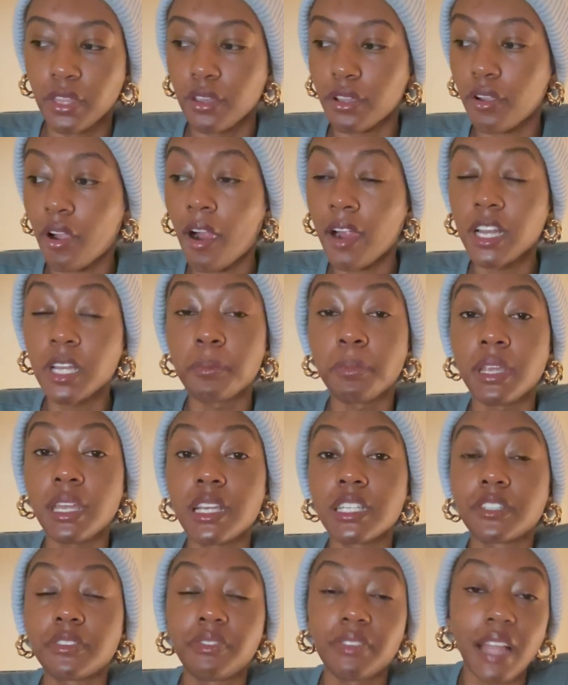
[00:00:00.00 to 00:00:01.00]
Cardi B
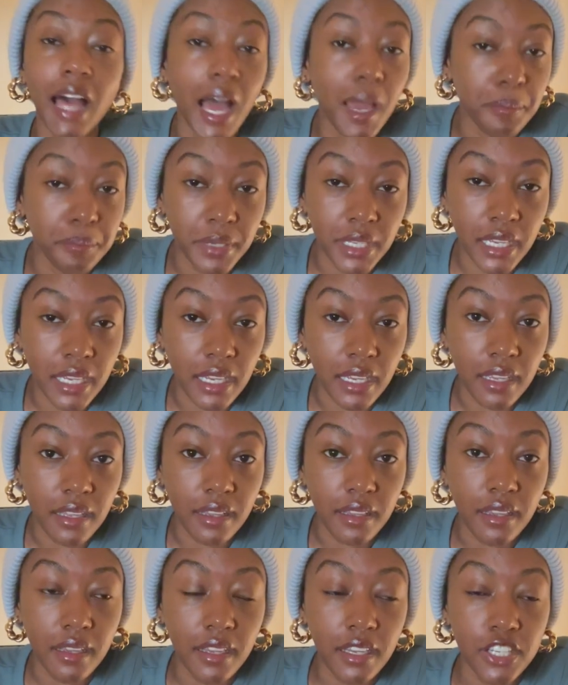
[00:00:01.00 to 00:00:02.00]
is
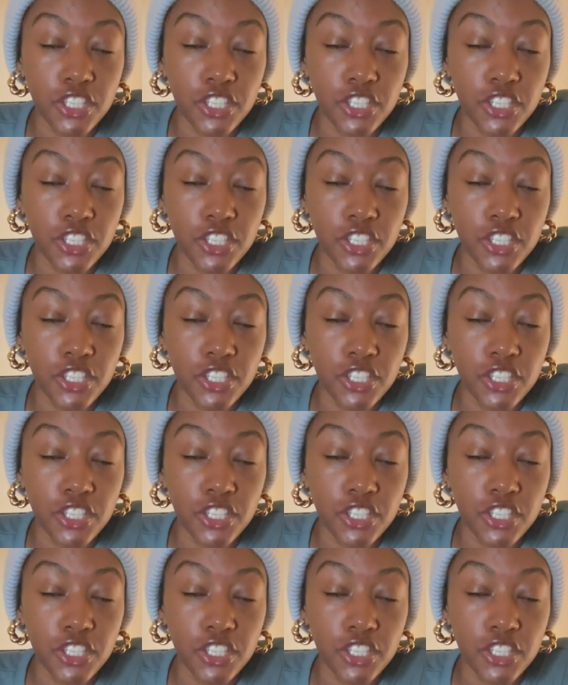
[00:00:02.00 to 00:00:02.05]
flopping.